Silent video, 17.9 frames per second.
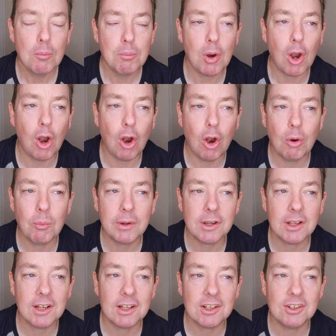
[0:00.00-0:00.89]
But are
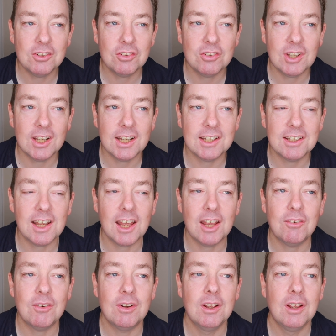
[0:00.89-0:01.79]
we going to concede?
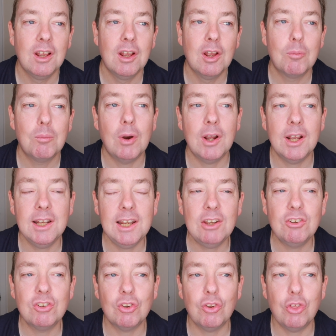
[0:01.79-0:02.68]
Now, my
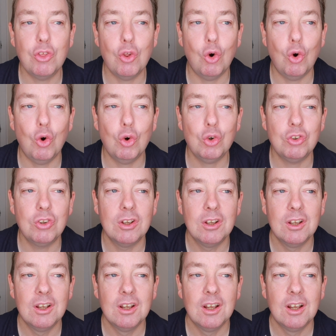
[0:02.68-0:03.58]
initial thought
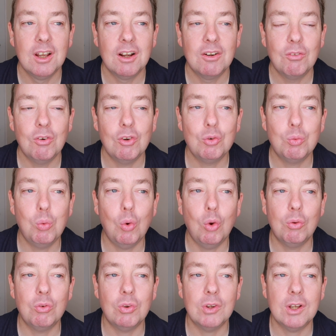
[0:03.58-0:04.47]
was
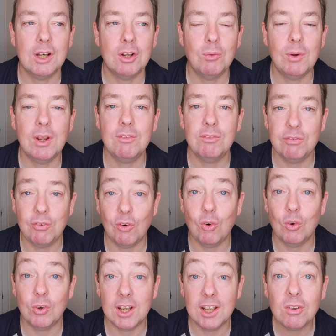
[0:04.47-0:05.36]
Wolves were going to win
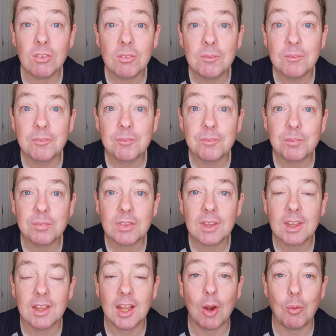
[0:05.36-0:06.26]
4-0.
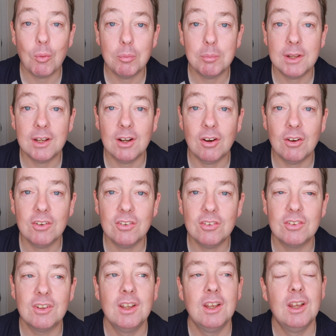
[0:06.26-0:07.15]
That would be
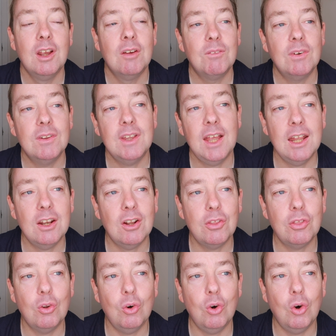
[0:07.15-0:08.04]
nice. But then
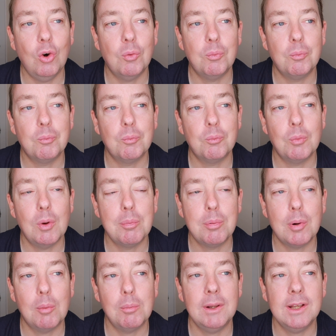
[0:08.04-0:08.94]
I thought we're
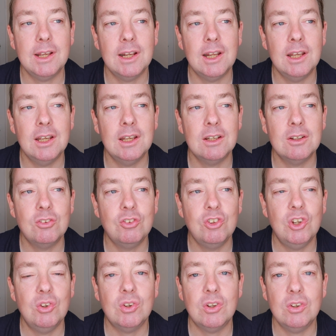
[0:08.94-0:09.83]
probably going
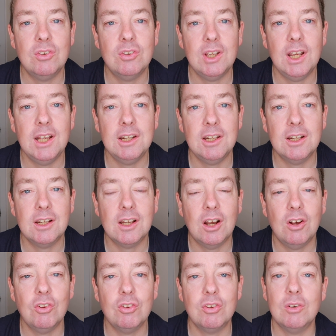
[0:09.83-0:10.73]
to conceding a goal.